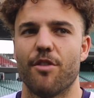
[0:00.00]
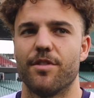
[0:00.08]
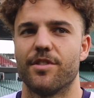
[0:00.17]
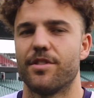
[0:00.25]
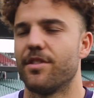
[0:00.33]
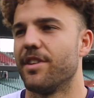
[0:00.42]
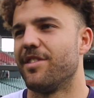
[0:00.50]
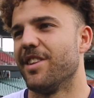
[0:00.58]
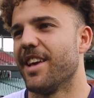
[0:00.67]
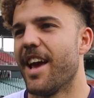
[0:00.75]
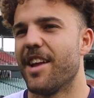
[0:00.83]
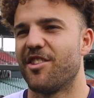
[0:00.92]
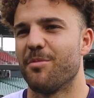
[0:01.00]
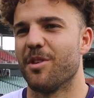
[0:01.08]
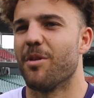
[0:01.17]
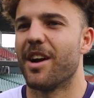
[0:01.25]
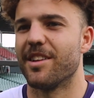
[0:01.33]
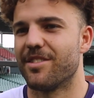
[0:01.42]
if it's in the air to be
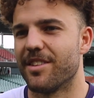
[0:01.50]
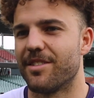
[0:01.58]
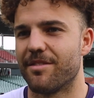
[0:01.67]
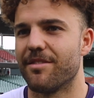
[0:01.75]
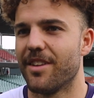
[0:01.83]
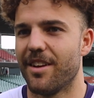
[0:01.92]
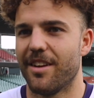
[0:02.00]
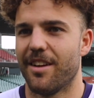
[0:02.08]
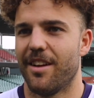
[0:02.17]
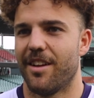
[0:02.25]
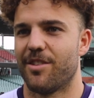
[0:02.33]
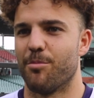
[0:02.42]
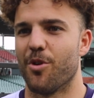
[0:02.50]
won, it's